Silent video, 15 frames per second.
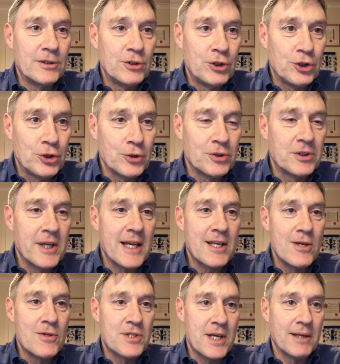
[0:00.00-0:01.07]
should they
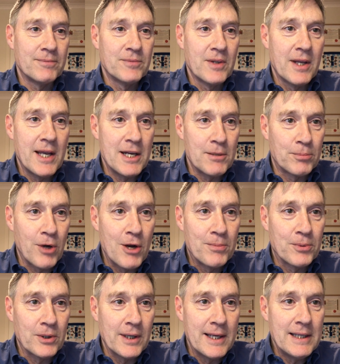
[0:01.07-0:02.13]
use it
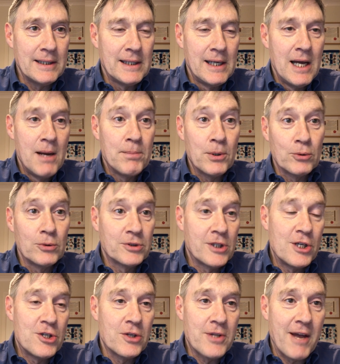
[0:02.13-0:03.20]
inappropriately, but
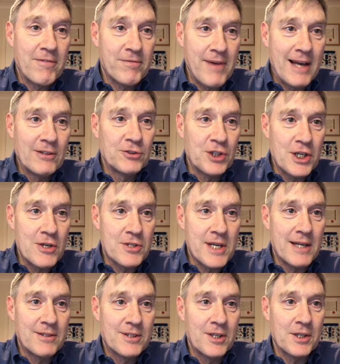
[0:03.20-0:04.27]
also should they fail to use
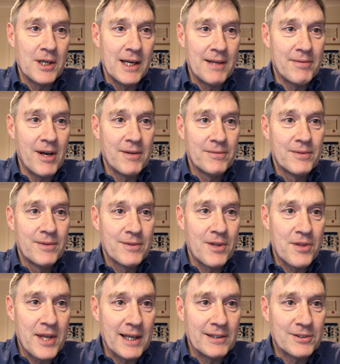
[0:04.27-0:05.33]
it to deliver the
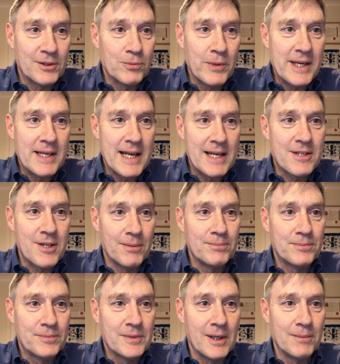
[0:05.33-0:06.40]
things that we need
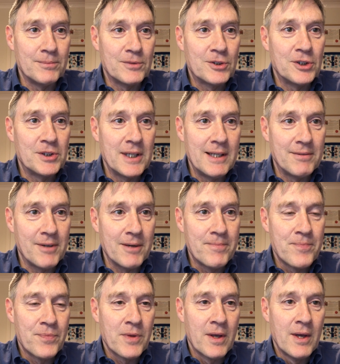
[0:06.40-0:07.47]
them to deliver.
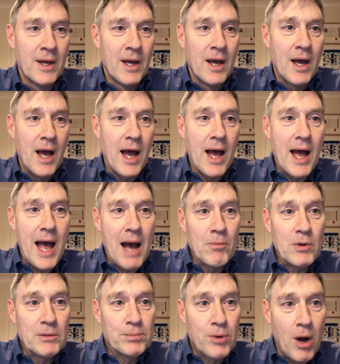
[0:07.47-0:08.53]
And
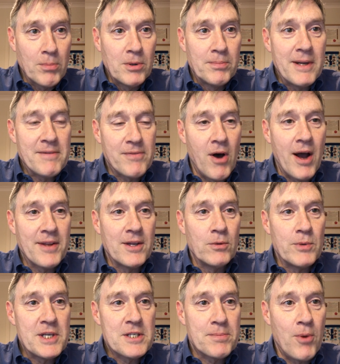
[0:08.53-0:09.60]
we'll probably find that
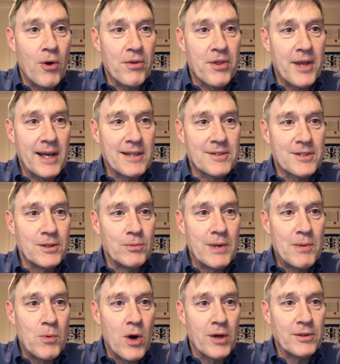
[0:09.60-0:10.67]
we spot things that we
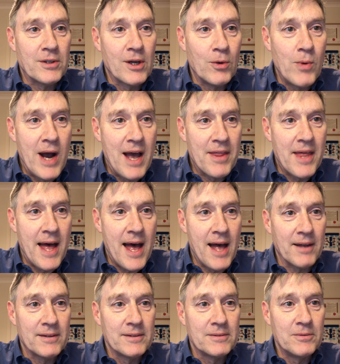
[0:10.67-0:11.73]
weren't
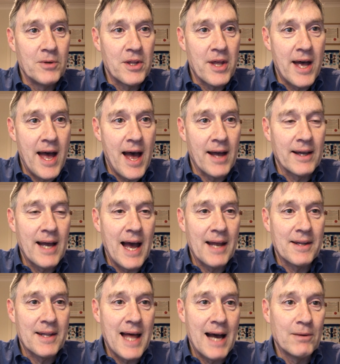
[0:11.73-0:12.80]
aware were there,
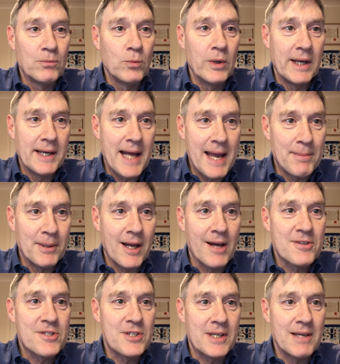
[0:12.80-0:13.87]
and that will enable
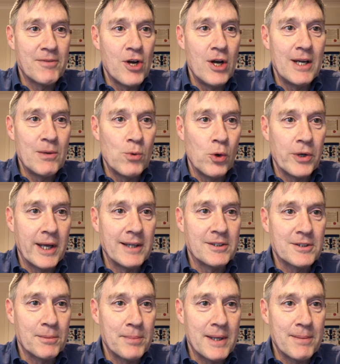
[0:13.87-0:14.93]
us to give early warnings
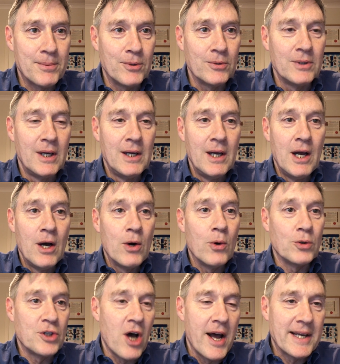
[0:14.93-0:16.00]
to people
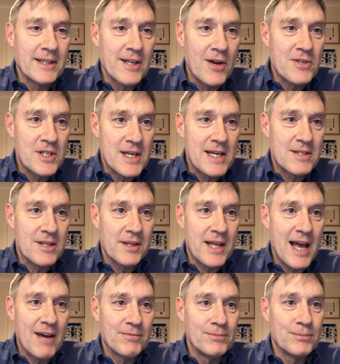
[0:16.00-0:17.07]
or diagnoses that they
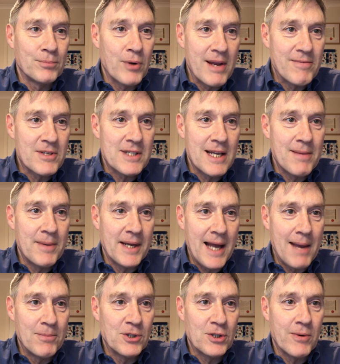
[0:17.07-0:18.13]
haven't previously been
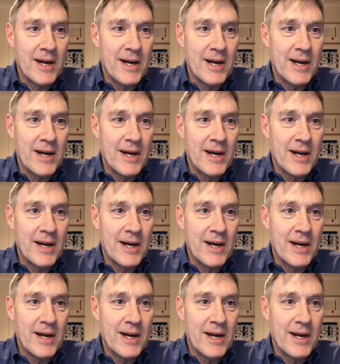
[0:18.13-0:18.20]
able to